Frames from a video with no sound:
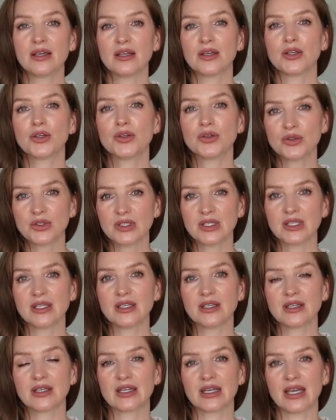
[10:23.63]

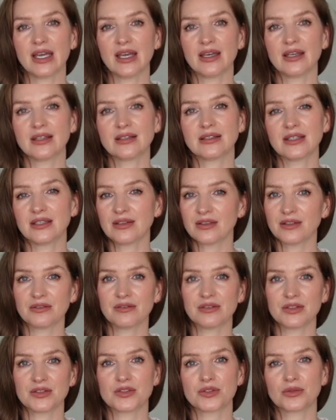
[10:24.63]
unique and
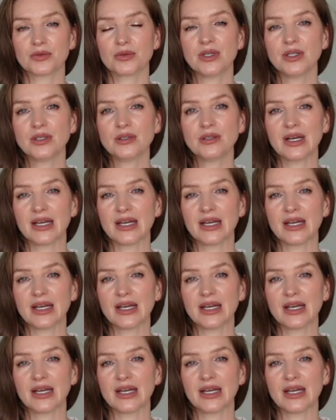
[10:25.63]
individual.